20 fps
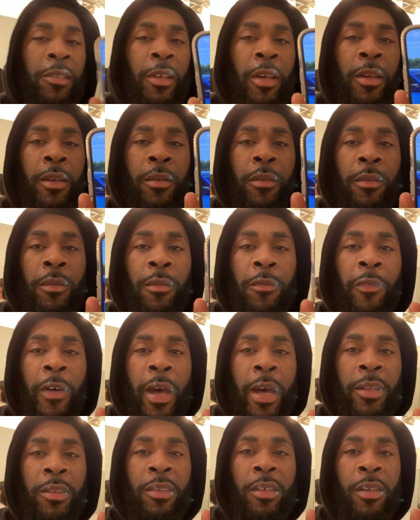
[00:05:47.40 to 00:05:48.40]
are good.
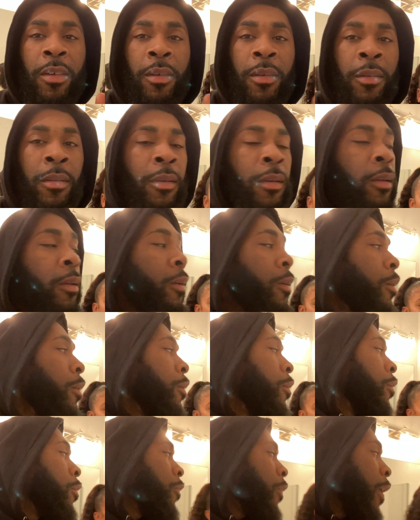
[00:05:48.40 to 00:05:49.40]
What that say? 5:10.
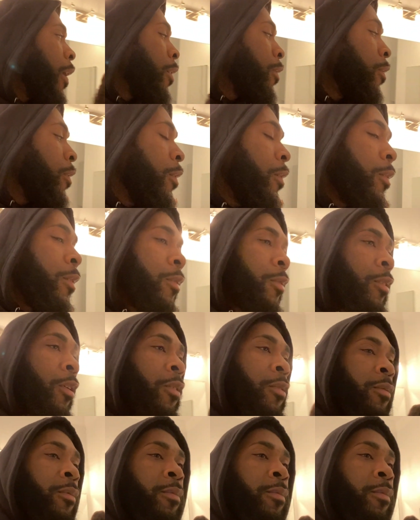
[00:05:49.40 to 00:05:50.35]
It's 5:10. Let's go.